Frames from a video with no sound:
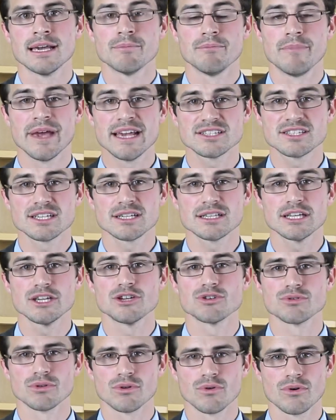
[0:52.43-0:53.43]
Basically,
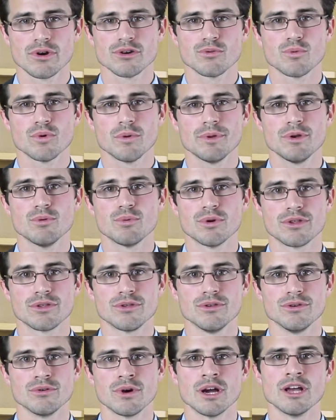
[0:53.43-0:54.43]
your lawyer will be with
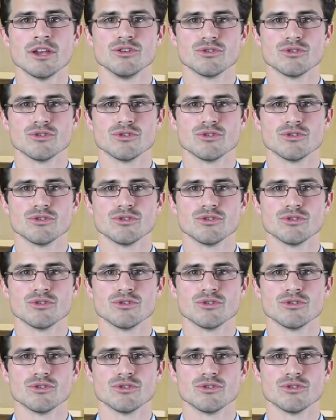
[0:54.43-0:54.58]
you.